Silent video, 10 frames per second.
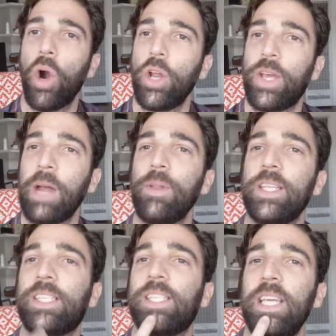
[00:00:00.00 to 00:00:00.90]
You can't really
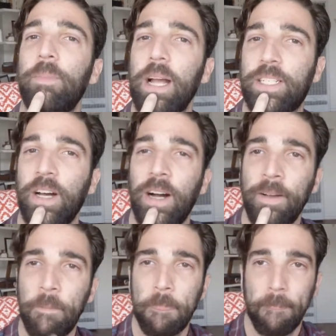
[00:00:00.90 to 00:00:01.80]
see my
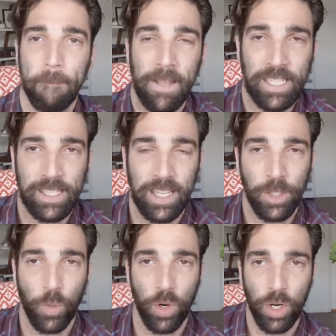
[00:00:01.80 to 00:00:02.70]
tongue as I say
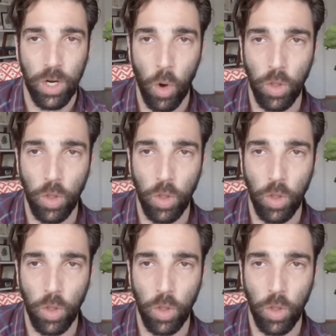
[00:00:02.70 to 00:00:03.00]
this word.